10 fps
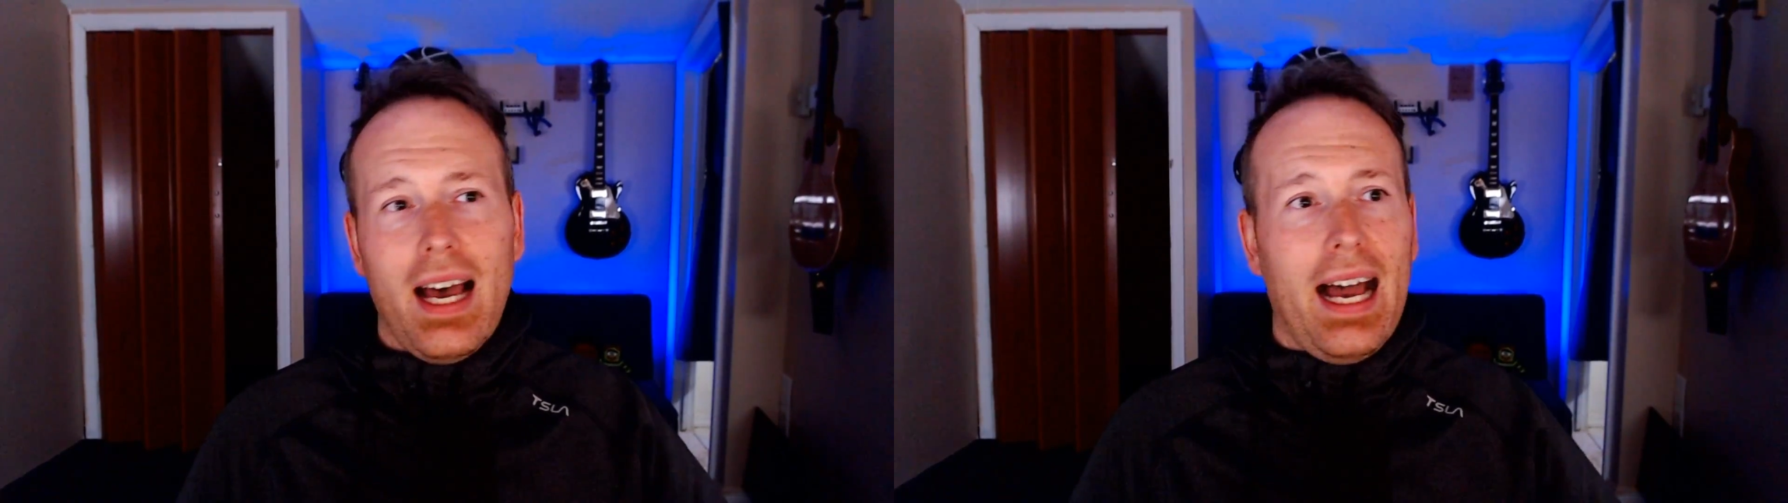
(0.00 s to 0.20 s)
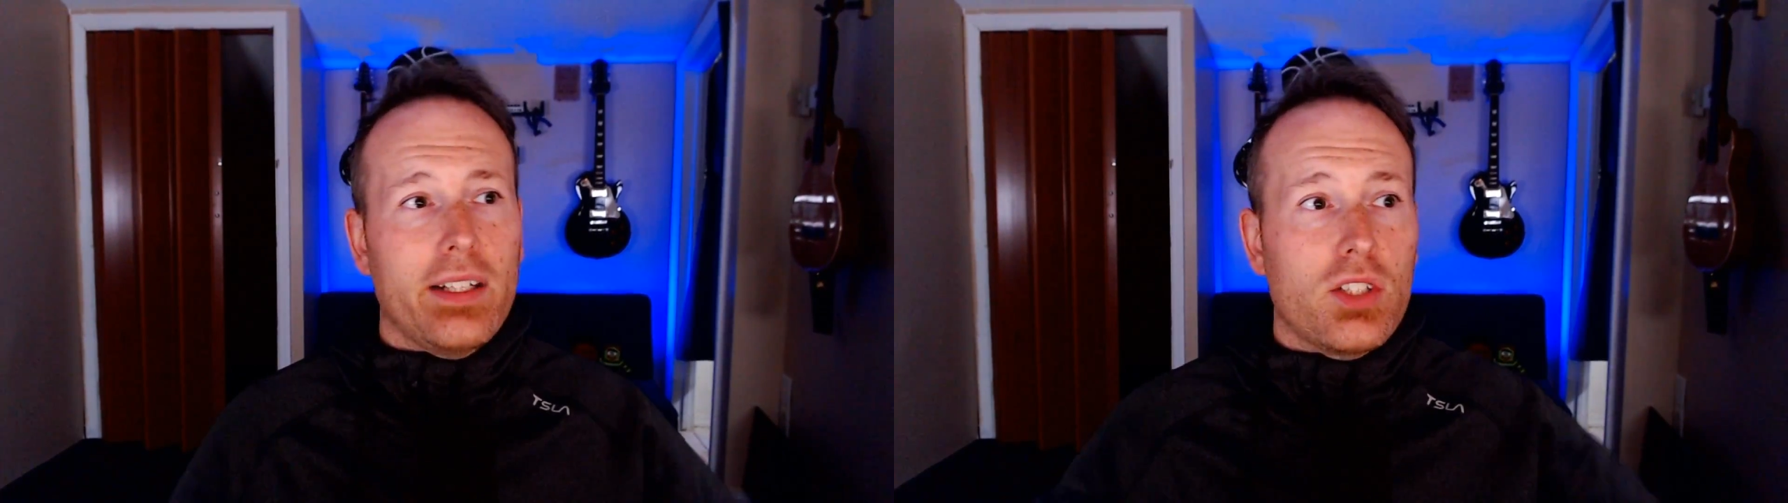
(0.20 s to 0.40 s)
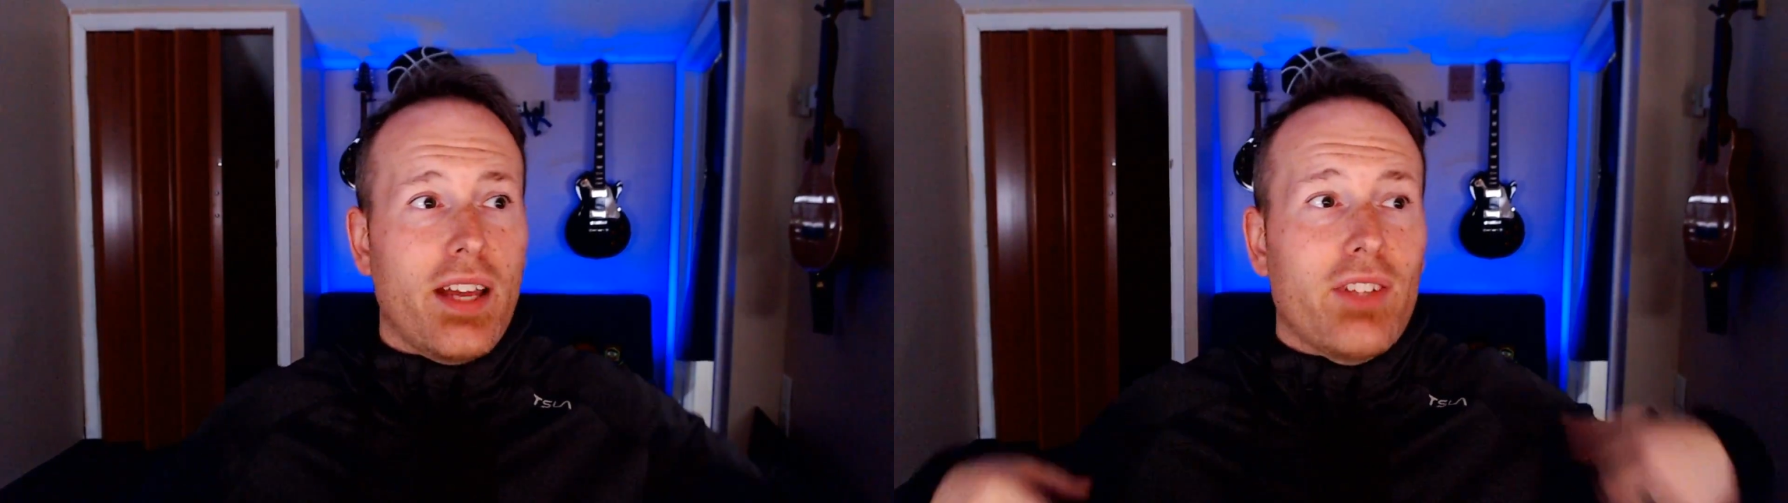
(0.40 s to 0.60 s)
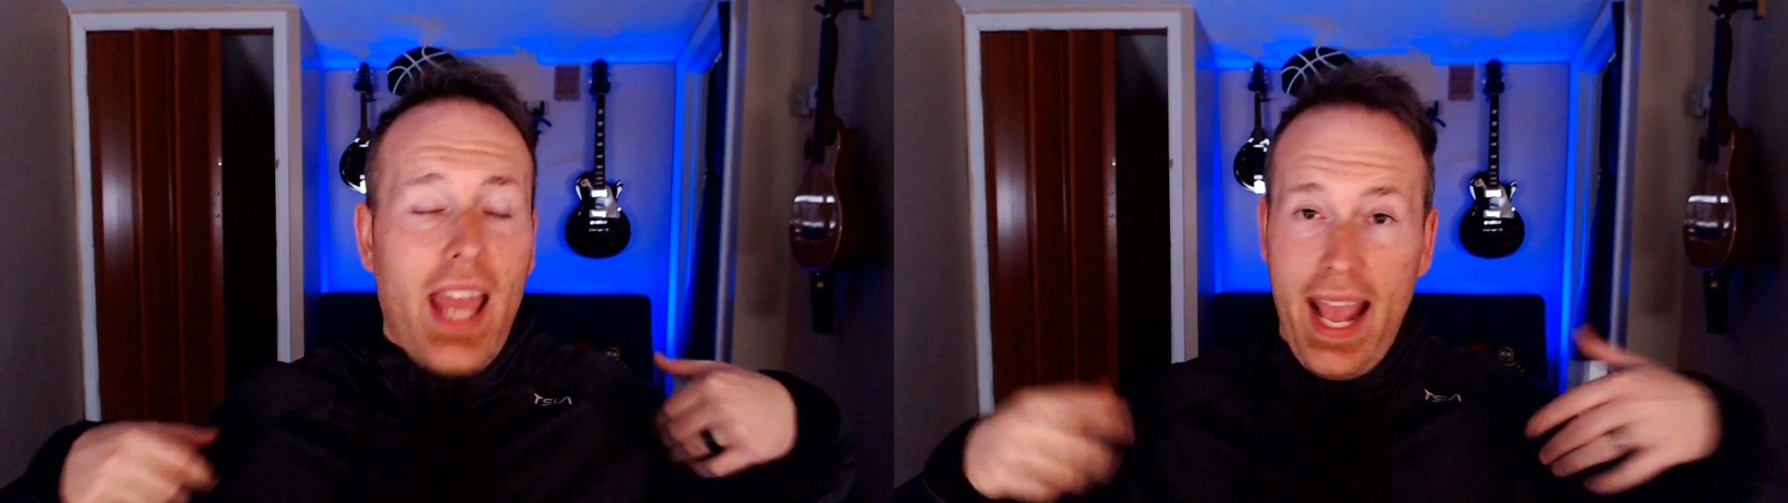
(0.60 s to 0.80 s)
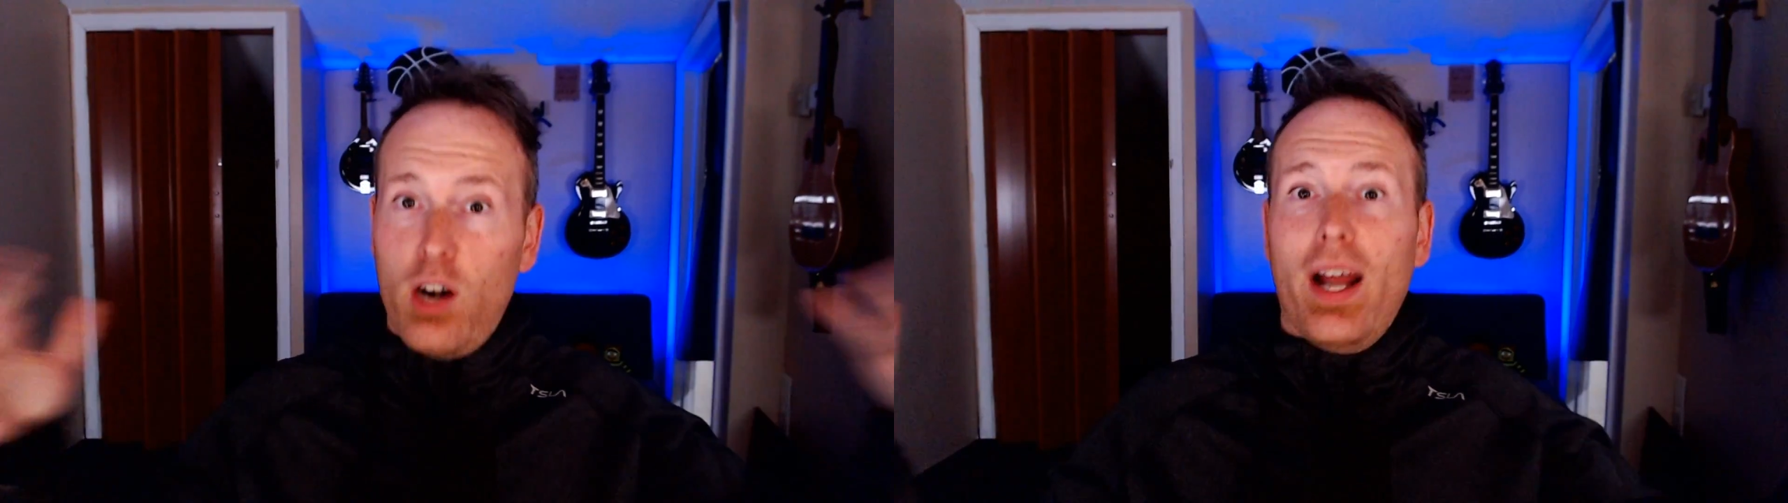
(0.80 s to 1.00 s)
I just have
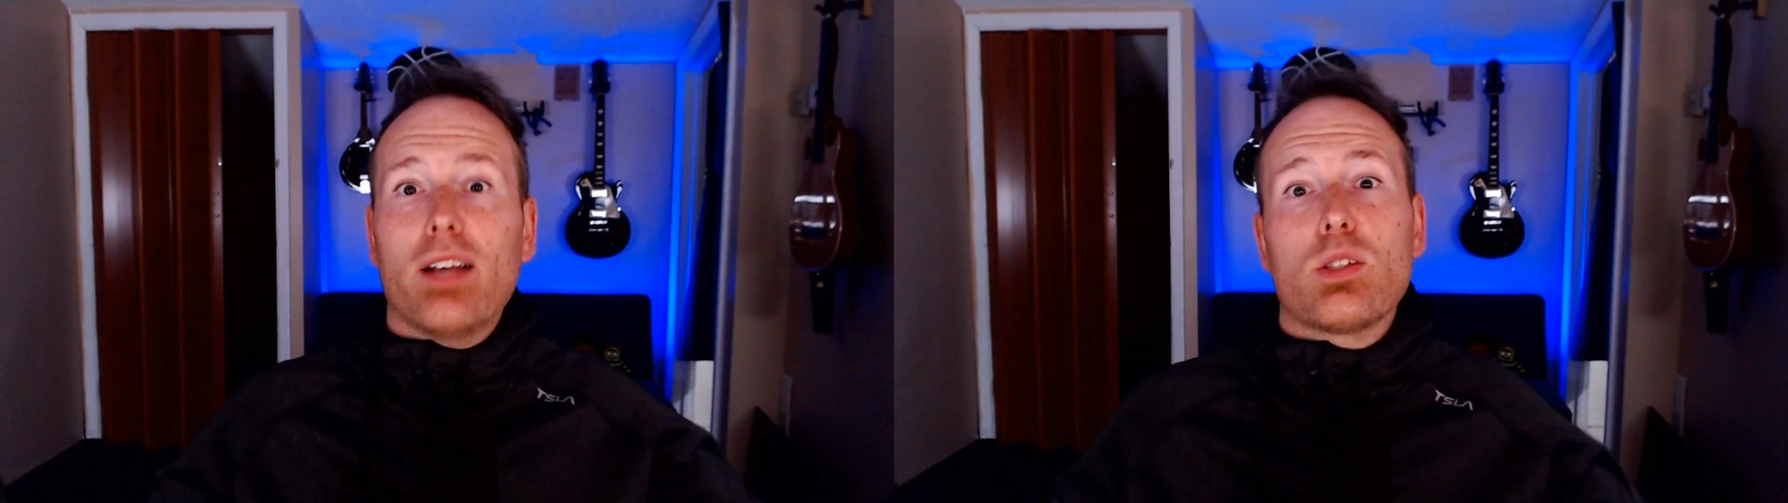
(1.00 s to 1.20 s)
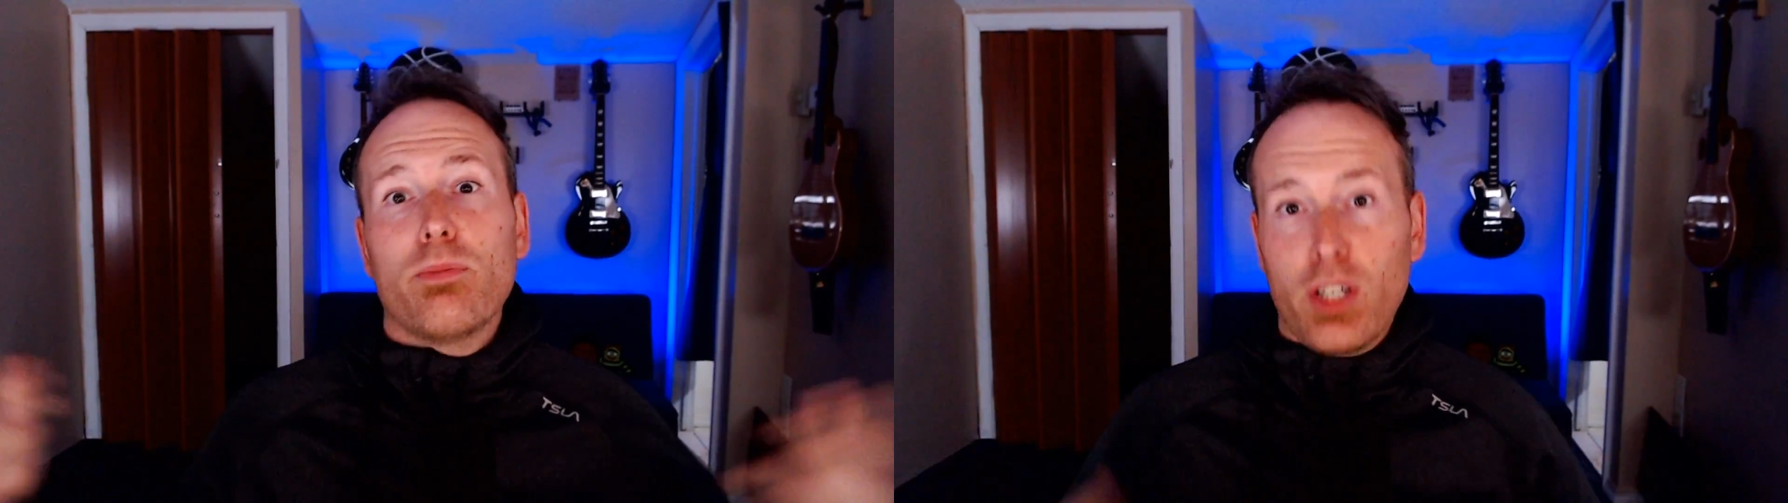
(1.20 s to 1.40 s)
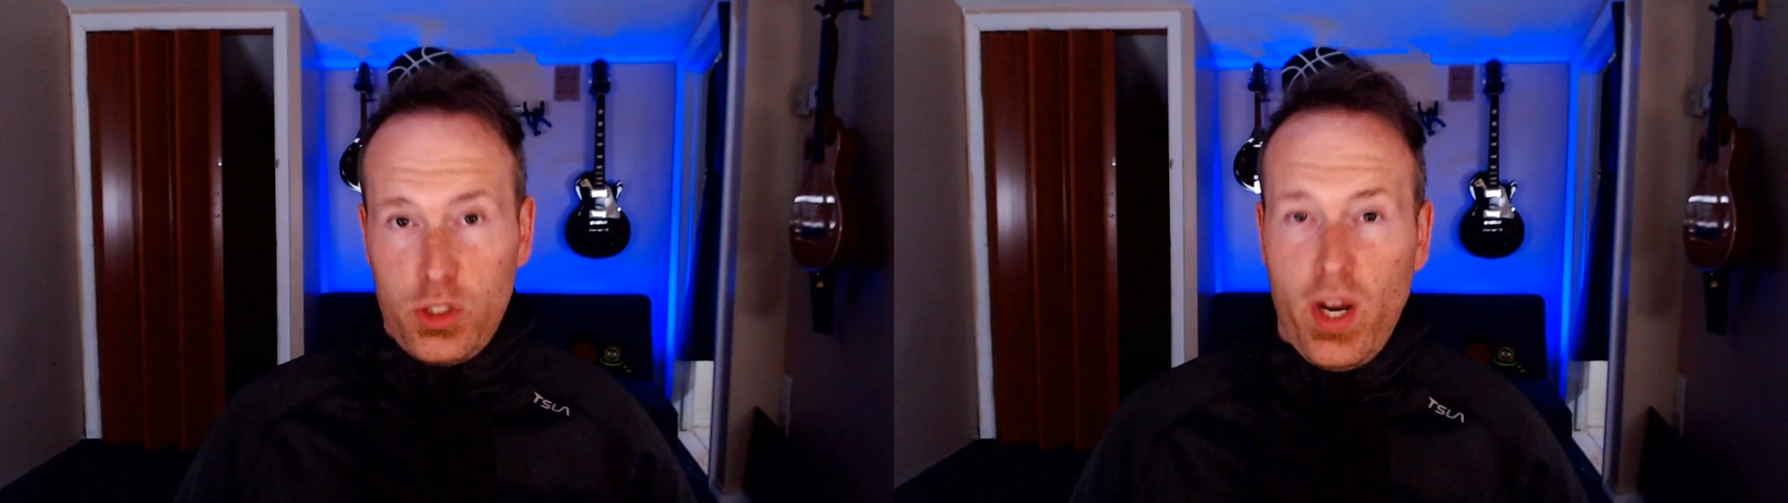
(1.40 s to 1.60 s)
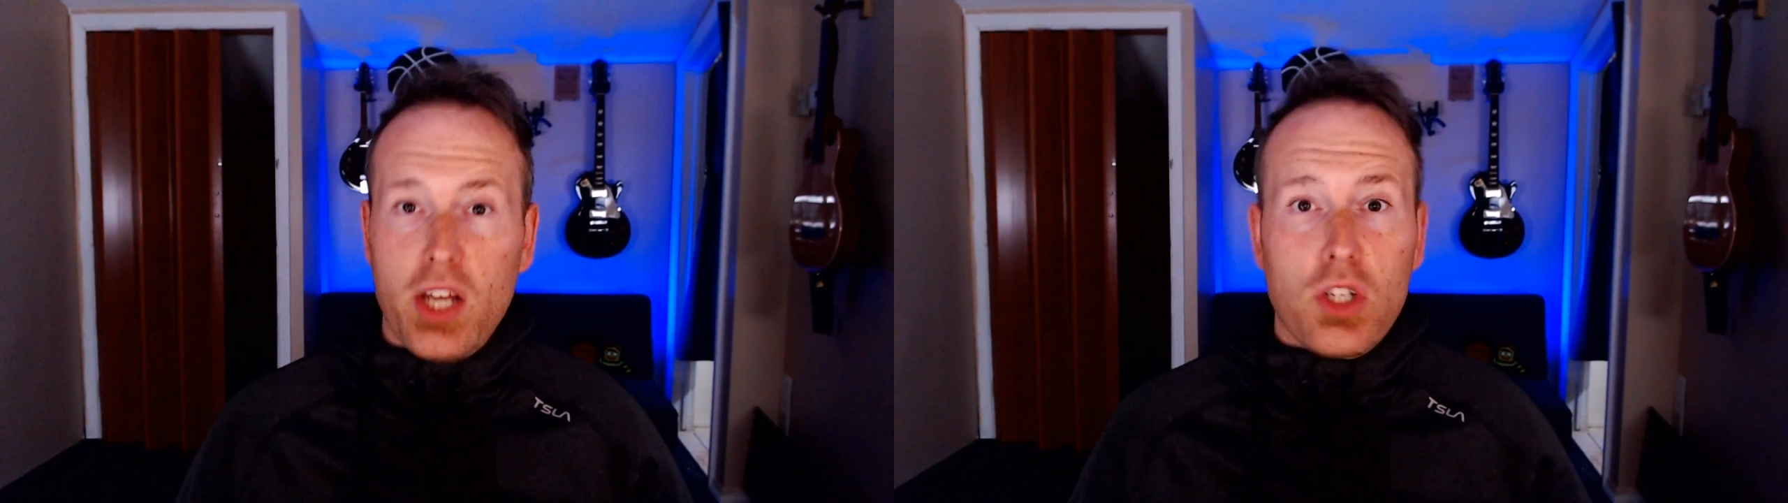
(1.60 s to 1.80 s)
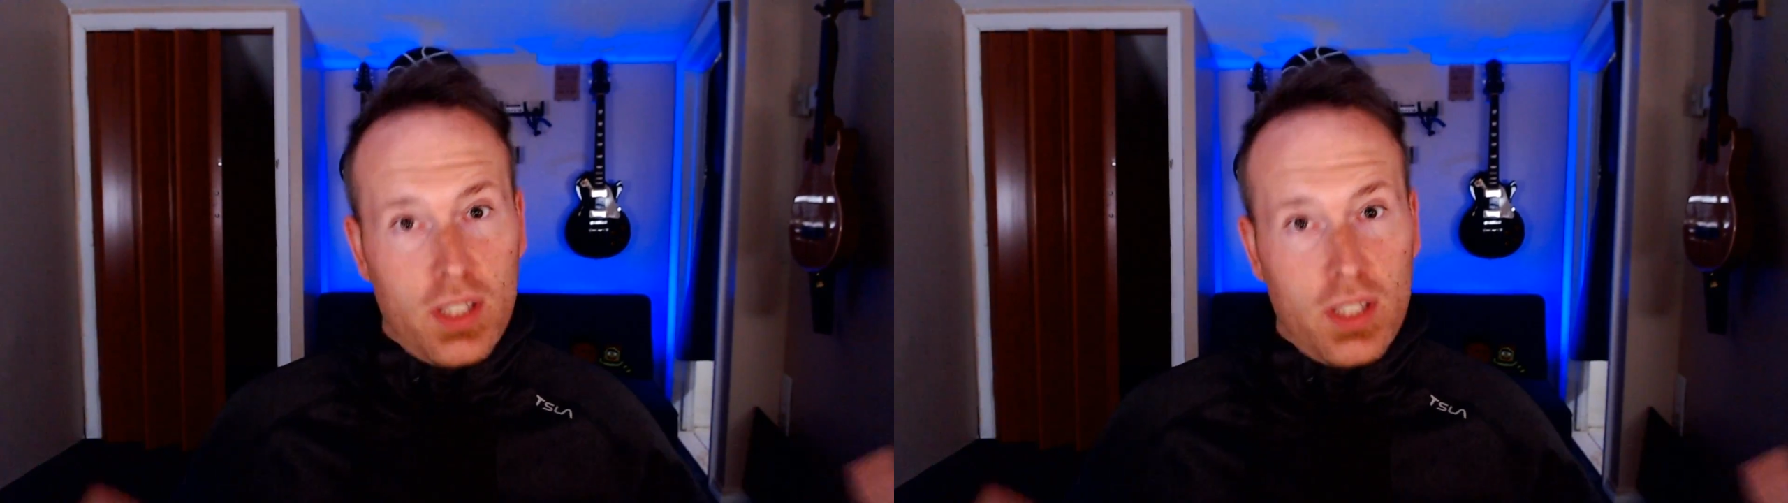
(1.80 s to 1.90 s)
to air out some frustrations.